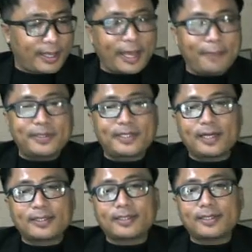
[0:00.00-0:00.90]

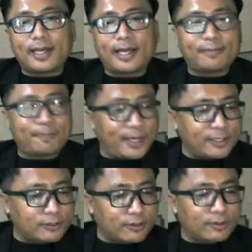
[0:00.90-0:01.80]
habitat and
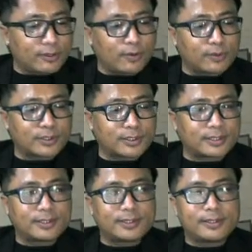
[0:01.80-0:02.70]
based on the
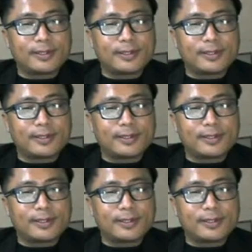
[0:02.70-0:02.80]
causes.